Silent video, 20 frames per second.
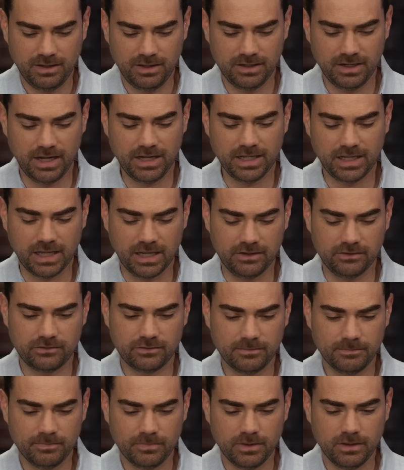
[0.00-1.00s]
In any
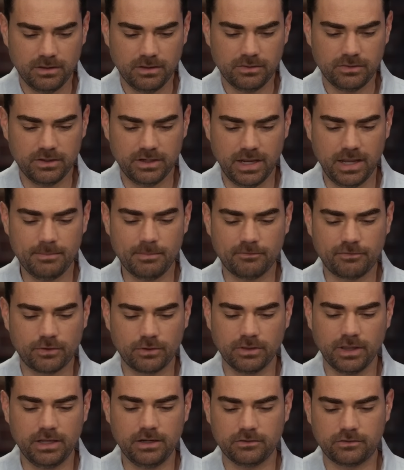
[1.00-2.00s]
case, the name of
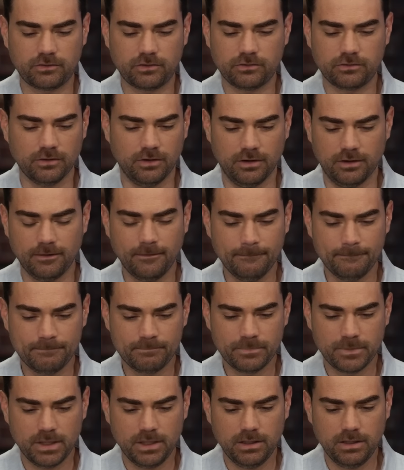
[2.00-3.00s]
her latest song
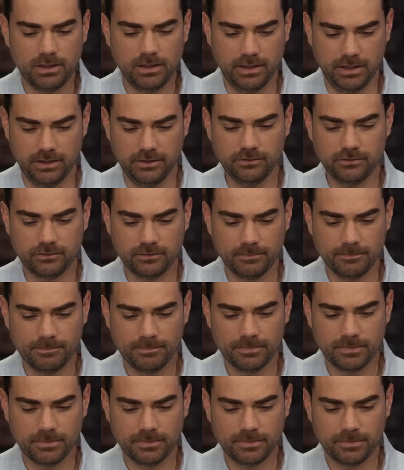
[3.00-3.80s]
is